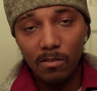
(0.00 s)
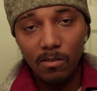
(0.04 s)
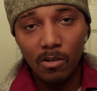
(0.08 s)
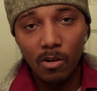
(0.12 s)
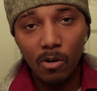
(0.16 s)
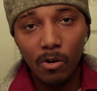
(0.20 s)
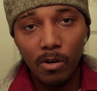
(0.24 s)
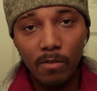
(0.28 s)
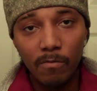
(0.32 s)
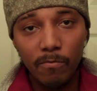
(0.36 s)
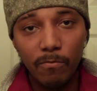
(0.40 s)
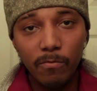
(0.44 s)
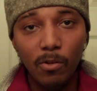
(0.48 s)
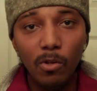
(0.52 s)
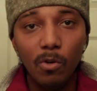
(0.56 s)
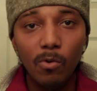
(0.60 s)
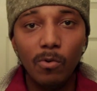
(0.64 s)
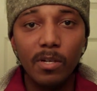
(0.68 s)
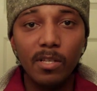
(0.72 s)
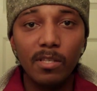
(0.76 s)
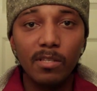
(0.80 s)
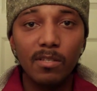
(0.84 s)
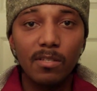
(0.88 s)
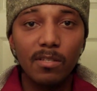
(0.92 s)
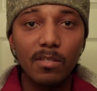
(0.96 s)
your
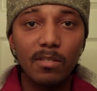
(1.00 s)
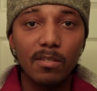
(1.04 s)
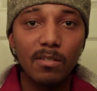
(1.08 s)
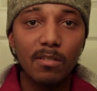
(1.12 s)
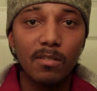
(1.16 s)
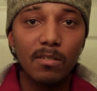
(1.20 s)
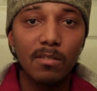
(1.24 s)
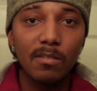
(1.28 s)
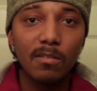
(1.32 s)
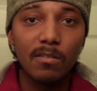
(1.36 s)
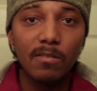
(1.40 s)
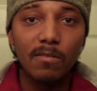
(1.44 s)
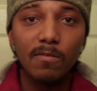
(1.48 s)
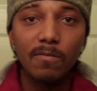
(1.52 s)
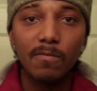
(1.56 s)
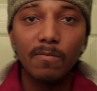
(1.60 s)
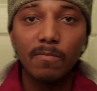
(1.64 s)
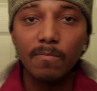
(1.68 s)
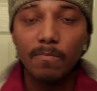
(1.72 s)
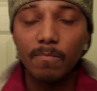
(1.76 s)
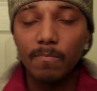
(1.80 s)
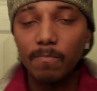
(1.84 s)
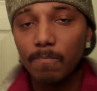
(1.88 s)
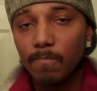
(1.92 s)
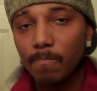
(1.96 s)
influence,
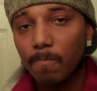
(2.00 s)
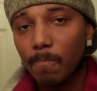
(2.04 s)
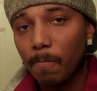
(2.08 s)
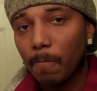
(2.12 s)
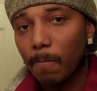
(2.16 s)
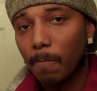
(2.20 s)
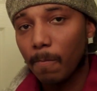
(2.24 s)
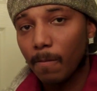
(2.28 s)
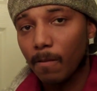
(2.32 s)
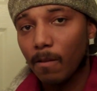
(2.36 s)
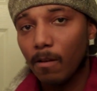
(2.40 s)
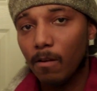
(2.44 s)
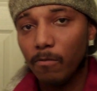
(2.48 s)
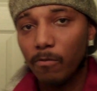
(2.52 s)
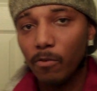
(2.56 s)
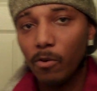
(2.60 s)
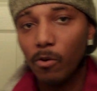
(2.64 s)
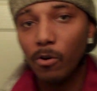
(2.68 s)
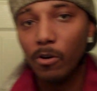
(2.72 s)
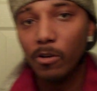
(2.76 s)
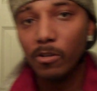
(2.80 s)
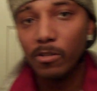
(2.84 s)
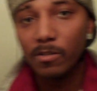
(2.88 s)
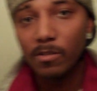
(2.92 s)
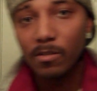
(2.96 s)
of
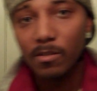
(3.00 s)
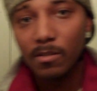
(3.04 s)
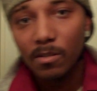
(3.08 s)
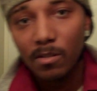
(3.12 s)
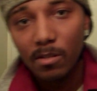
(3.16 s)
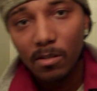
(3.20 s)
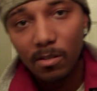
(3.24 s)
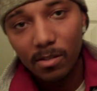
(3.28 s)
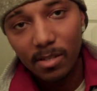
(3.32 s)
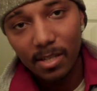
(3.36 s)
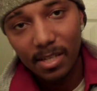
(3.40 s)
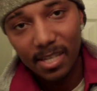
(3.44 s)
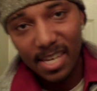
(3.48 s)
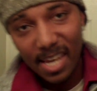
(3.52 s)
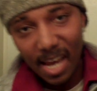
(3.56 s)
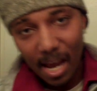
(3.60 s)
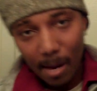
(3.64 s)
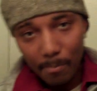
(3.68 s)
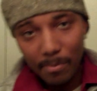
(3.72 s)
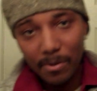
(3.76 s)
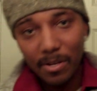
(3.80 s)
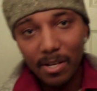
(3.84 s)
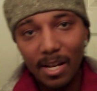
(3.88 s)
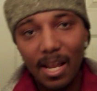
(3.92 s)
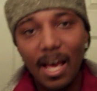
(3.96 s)
course, to
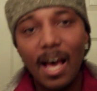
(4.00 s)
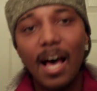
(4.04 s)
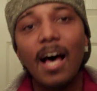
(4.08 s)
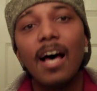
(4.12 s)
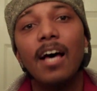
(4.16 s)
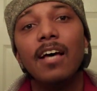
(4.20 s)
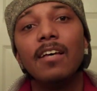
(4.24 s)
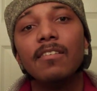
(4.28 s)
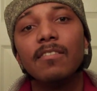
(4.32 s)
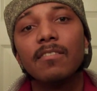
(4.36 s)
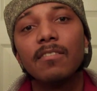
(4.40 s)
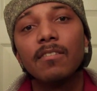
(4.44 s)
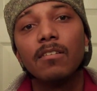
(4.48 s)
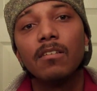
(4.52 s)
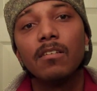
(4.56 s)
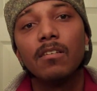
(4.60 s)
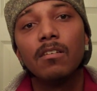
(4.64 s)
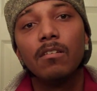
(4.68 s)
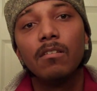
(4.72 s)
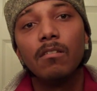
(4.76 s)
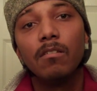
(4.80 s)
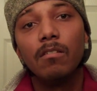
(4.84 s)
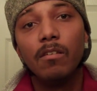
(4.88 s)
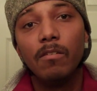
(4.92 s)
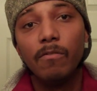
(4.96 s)
capitalize
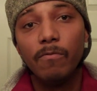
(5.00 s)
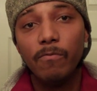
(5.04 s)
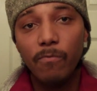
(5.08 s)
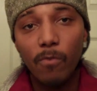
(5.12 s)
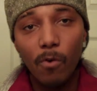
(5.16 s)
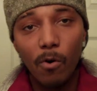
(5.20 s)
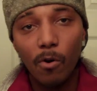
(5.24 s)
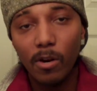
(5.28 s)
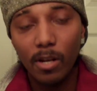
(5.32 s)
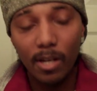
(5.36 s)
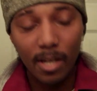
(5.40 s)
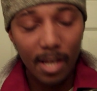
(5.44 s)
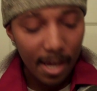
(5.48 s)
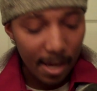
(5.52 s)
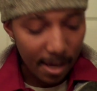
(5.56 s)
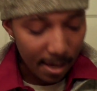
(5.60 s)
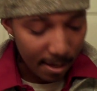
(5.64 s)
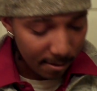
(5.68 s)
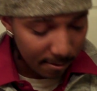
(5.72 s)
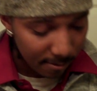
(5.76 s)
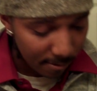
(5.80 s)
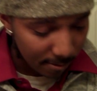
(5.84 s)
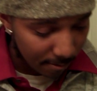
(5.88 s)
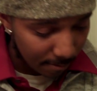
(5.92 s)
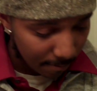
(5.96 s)
in foreign
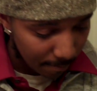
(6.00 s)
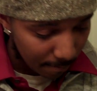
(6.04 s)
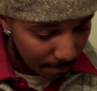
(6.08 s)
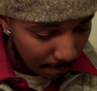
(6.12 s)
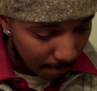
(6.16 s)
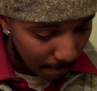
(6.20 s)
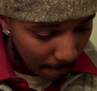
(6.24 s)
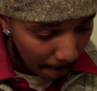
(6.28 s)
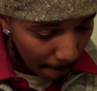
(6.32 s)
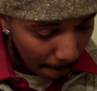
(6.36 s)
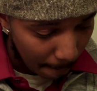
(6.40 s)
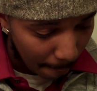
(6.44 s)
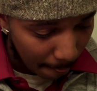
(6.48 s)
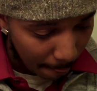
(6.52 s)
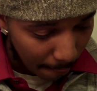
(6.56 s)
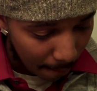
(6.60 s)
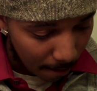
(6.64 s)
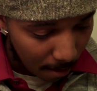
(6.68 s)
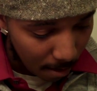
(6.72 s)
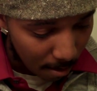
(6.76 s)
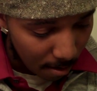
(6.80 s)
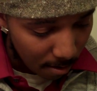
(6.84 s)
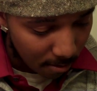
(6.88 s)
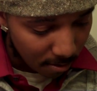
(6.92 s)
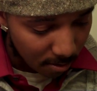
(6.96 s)
lands,
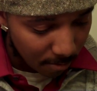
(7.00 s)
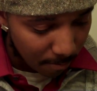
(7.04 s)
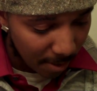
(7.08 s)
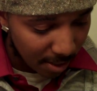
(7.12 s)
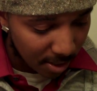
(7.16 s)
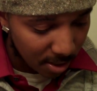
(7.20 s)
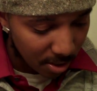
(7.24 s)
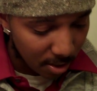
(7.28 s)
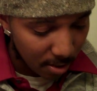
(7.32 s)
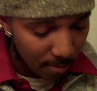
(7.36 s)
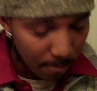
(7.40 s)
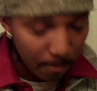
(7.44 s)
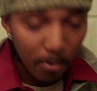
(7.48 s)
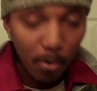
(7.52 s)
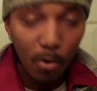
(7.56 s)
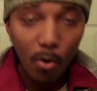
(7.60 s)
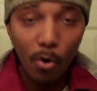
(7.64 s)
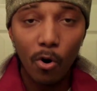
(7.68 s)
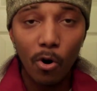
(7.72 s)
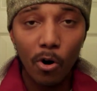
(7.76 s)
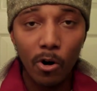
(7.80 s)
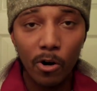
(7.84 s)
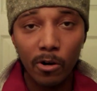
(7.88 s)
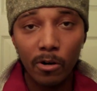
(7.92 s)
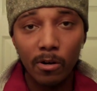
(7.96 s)
especially
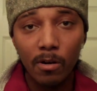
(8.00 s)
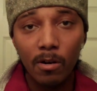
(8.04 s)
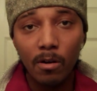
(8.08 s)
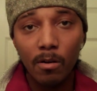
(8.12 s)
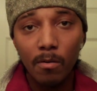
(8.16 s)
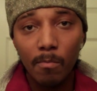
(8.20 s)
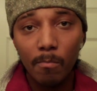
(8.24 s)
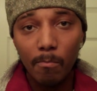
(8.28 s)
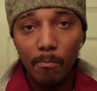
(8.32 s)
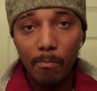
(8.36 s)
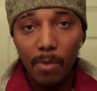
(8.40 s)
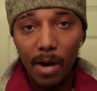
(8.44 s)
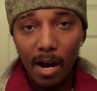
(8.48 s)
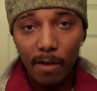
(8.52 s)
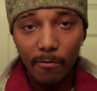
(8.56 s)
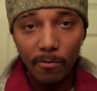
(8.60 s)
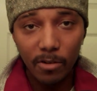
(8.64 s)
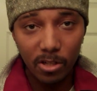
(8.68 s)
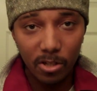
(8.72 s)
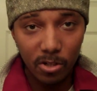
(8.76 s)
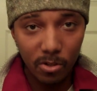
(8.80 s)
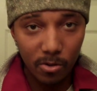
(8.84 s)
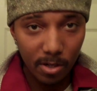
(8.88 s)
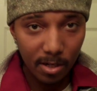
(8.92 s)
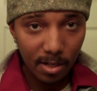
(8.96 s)
poor,
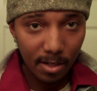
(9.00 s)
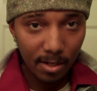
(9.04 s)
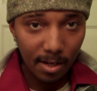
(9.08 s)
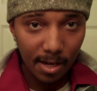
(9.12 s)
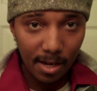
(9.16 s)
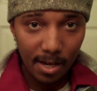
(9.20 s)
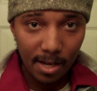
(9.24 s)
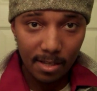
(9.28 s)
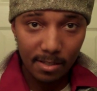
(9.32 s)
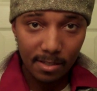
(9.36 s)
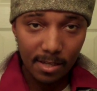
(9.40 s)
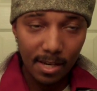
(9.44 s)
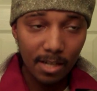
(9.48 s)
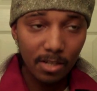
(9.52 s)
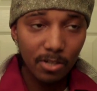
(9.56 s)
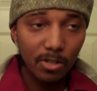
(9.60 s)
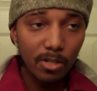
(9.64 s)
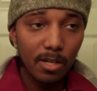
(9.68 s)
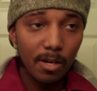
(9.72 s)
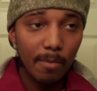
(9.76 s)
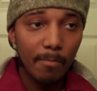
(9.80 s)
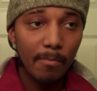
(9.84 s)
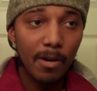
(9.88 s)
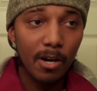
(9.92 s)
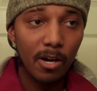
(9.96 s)
poverty-stricken lands.
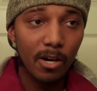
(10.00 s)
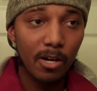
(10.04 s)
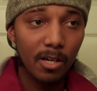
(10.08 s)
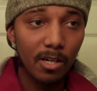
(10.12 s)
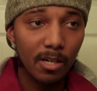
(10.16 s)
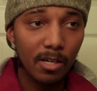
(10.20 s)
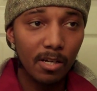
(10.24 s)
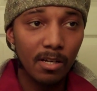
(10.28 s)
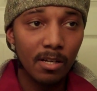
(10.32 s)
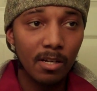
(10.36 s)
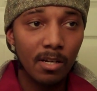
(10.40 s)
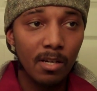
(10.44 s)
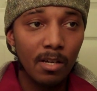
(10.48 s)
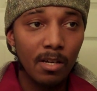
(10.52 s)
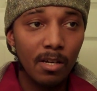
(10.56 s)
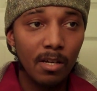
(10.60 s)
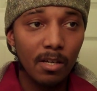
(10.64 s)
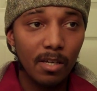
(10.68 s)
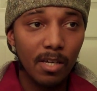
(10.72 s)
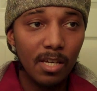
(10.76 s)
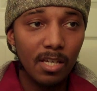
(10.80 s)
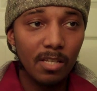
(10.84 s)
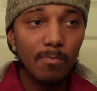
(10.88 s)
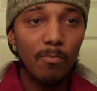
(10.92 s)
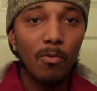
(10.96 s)
Actually, America
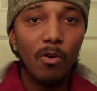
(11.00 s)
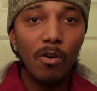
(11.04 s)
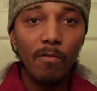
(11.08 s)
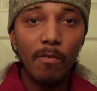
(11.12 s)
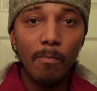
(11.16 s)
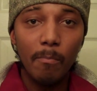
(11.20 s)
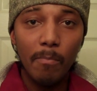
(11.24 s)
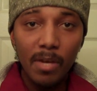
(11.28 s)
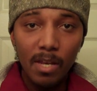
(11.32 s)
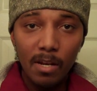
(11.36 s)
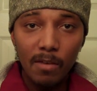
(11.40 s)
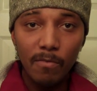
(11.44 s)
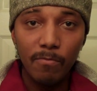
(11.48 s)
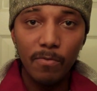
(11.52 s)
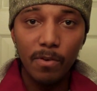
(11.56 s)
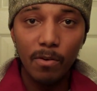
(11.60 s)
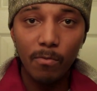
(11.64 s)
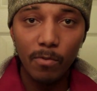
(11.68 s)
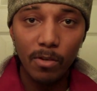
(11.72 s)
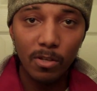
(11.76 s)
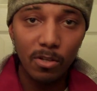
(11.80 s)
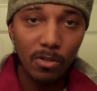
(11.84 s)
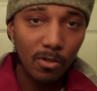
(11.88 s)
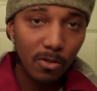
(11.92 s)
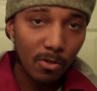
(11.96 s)
gets more of a
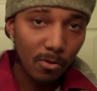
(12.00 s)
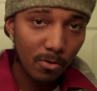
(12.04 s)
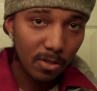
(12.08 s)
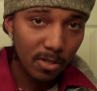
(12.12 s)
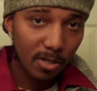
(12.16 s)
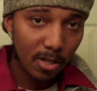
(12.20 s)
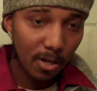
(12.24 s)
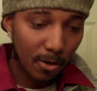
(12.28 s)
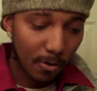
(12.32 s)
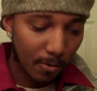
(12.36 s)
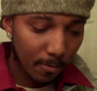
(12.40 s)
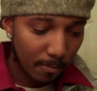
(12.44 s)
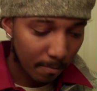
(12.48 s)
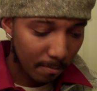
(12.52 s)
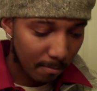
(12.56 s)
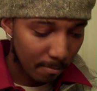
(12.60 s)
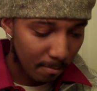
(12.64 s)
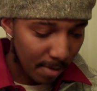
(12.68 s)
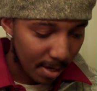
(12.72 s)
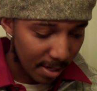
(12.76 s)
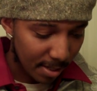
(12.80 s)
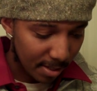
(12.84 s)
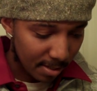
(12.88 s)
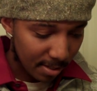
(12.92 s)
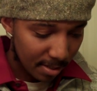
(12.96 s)
benefit when you do so. It
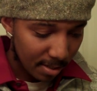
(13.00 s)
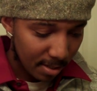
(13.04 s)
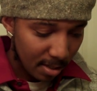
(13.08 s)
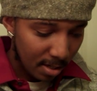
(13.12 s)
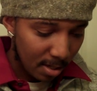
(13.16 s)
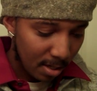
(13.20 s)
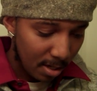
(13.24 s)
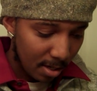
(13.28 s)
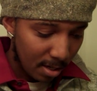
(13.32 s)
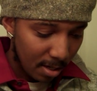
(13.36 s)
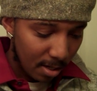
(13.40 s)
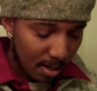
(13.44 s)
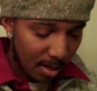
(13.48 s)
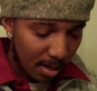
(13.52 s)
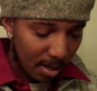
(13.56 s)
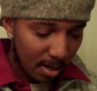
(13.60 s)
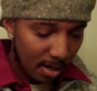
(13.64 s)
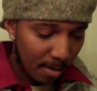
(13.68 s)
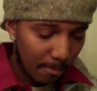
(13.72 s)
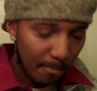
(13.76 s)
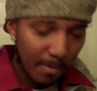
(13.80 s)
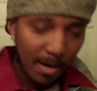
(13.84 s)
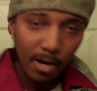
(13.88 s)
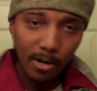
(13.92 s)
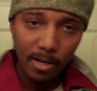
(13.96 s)
makes
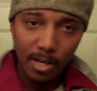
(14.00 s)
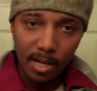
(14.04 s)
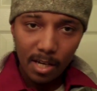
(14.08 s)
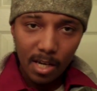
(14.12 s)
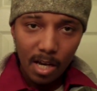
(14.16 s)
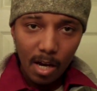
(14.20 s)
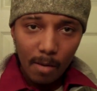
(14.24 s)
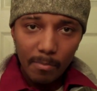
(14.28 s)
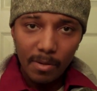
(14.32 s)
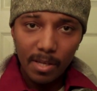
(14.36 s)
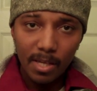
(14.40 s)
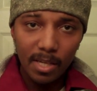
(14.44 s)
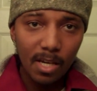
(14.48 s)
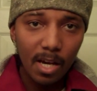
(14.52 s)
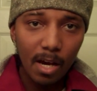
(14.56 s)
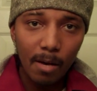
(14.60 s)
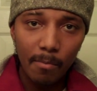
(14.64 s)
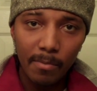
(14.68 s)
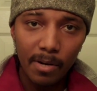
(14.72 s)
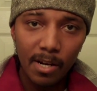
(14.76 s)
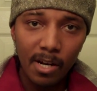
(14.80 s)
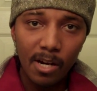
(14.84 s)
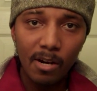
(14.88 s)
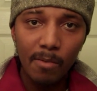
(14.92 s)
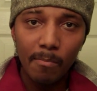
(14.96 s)
American company
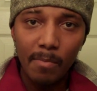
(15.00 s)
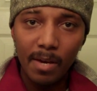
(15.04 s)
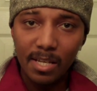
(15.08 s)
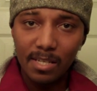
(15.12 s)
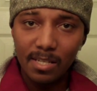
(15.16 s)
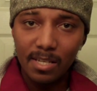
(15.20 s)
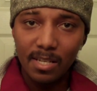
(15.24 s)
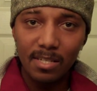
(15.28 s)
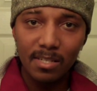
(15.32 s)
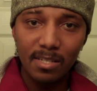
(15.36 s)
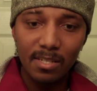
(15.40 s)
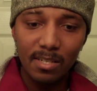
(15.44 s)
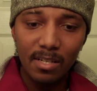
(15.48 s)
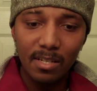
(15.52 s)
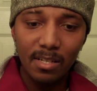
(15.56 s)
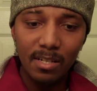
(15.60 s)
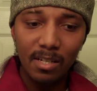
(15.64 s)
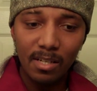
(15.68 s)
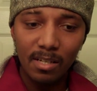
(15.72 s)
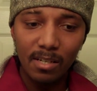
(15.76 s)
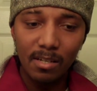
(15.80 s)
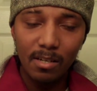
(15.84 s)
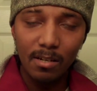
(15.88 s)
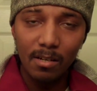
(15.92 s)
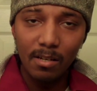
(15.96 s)
come there, makes us
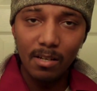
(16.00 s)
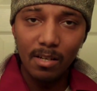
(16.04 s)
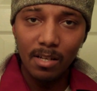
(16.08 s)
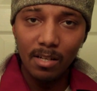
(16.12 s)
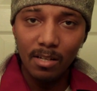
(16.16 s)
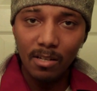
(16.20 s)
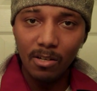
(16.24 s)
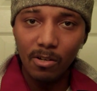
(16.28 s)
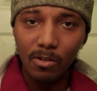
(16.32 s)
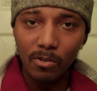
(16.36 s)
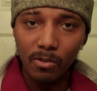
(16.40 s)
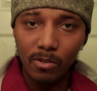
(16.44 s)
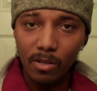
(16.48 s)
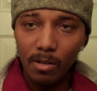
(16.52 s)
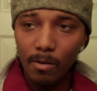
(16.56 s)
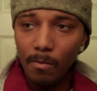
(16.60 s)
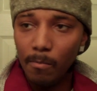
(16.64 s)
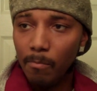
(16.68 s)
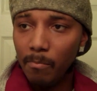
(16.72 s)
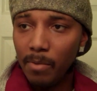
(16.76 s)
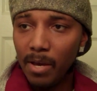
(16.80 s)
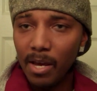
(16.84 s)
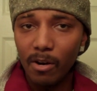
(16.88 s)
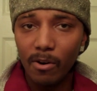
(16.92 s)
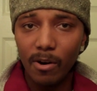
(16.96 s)
look a little
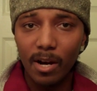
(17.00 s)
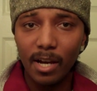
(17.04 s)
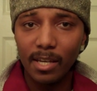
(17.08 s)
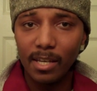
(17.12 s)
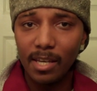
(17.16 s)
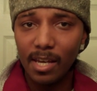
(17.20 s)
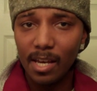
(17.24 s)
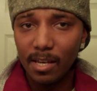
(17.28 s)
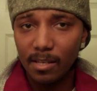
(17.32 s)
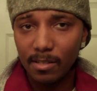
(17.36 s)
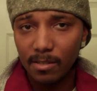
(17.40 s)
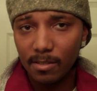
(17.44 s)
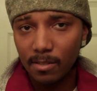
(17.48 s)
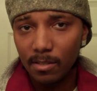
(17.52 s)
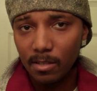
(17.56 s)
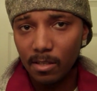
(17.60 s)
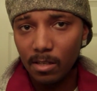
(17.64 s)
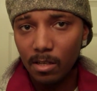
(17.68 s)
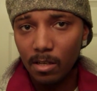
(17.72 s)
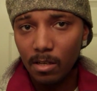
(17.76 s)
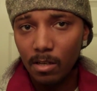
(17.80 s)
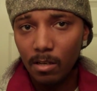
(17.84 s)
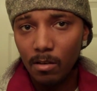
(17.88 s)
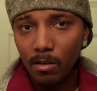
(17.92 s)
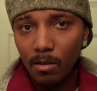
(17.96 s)
better, I guess.
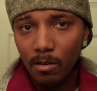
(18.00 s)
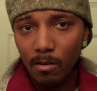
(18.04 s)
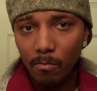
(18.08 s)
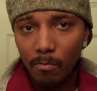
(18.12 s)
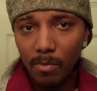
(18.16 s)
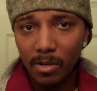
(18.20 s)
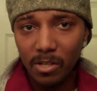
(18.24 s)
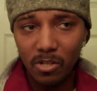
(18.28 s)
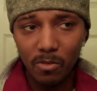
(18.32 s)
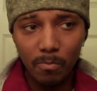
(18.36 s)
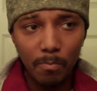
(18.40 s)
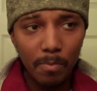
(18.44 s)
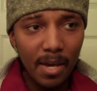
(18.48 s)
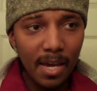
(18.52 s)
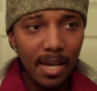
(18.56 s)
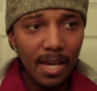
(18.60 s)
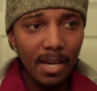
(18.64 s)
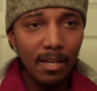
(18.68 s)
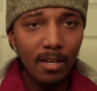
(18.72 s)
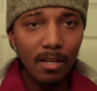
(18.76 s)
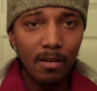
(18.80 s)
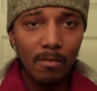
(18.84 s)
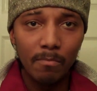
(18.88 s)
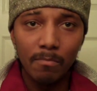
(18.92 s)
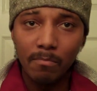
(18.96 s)
But you're
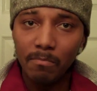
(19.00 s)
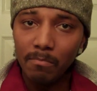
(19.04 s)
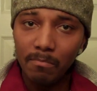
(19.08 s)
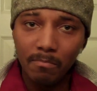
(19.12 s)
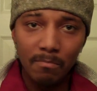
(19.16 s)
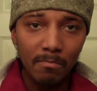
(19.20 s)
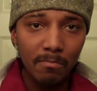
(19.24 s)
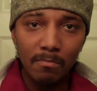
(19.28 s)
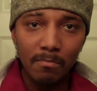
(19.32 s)
paying them